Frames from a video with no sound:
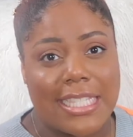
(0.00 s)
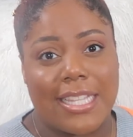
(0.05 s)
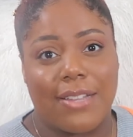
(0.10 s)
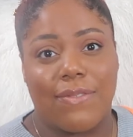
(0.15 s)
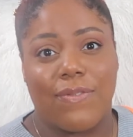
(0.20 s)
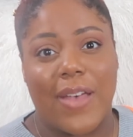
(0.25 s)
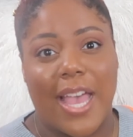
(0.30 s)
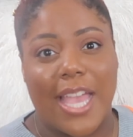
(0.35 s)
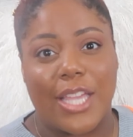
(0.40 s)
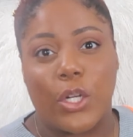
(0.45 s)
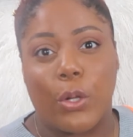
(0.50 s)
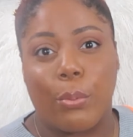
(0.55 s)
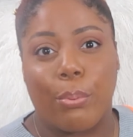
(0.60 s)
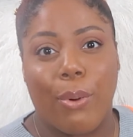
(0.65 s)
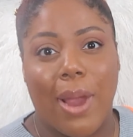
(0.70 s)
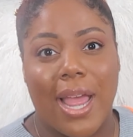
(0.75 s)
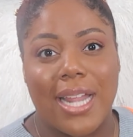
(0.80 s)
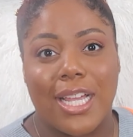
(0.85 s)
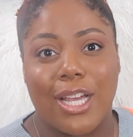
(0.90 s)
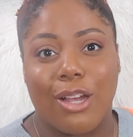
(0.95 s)
the final
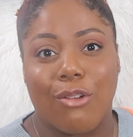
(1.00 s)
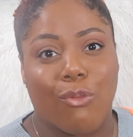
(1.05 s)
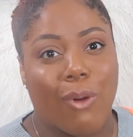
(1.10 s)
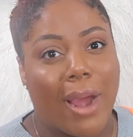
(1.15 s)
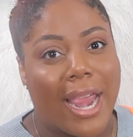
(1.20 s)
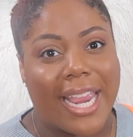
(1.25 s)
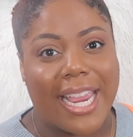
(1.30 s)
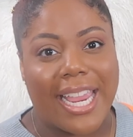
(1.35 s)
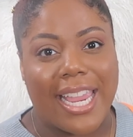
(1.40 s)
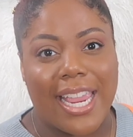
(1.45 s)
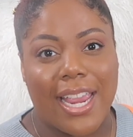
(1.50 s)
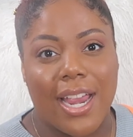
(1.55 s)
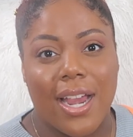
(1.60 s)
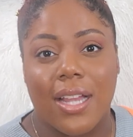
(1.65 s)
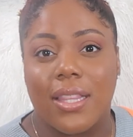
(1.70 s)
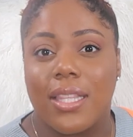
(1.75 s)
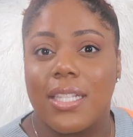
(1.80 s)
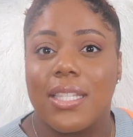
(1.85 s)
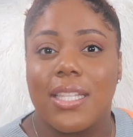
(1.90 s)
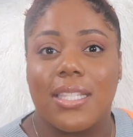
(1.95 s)
product right
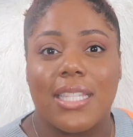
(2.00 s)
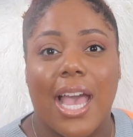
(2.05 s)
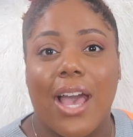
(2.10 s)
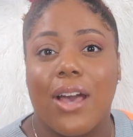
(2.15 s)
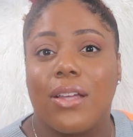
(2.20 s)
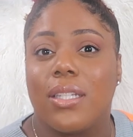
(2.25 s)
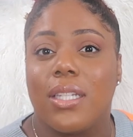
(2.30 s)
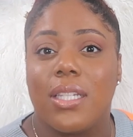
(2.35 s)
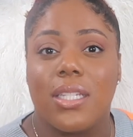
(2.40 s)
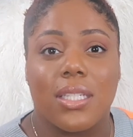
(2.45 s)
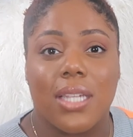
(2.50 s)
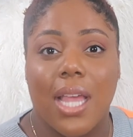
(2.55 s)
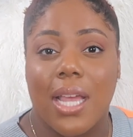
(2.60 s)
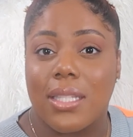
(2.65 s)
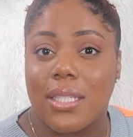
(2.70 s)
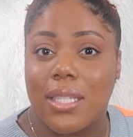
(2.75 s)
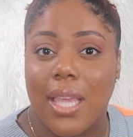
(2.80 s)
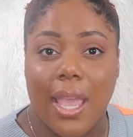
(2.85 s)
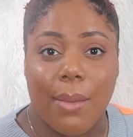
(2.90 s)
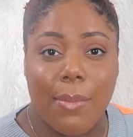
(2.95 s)
here. This is how these
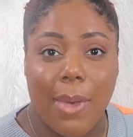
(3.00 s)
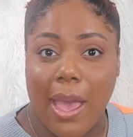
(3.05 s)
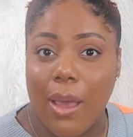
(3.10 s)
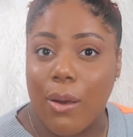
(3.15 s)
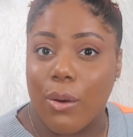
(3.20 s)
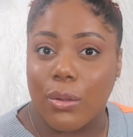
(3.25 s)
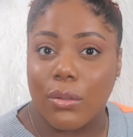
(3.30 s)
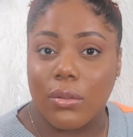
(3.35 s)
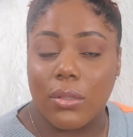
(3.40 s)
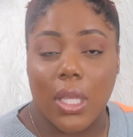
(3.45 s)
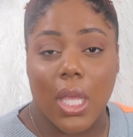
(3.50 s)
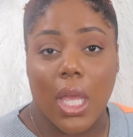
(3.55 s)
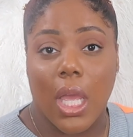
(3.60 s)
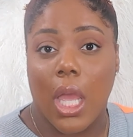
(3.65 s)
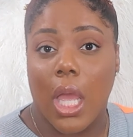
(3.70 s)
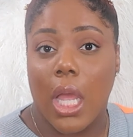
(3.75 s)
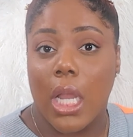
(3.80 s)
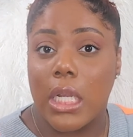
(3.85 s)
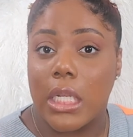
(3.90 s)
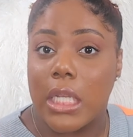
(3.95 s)
shots came out.
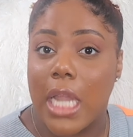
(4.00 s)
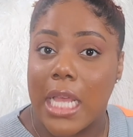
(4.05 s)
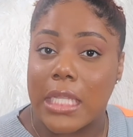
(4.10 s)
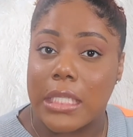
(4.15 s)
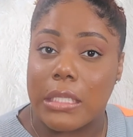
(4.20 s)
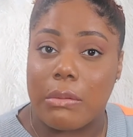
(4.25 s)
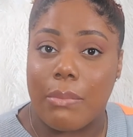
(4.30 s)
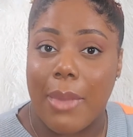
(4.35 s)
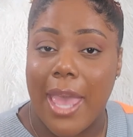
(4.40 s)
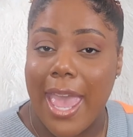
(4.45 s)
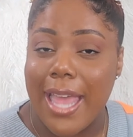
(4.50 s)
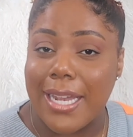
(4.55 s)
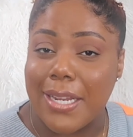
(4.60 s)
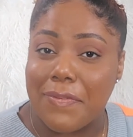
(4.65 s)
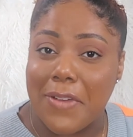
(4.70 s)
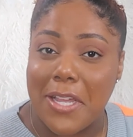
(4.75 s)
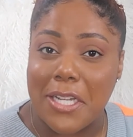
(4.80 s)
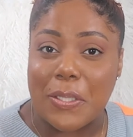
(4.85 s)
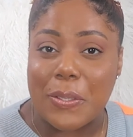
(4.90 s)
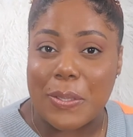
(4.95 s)
Not too bad if
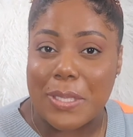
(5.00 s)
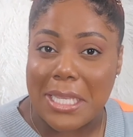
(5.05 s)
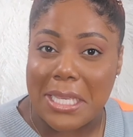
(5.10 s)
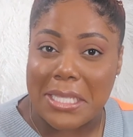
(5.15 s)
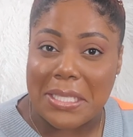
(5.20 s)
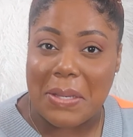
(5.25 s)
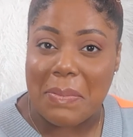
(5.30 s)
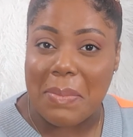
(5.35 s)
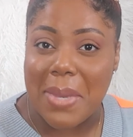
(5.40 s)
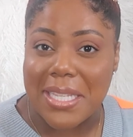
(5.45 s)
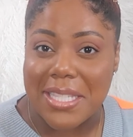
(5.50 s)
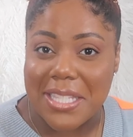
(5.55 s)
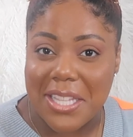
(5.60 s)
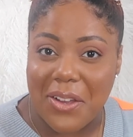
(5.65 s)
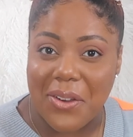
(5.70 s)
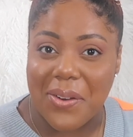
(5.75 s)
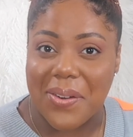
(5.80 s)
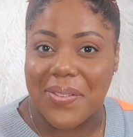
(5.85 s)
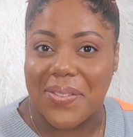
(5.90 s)
I do say so myself.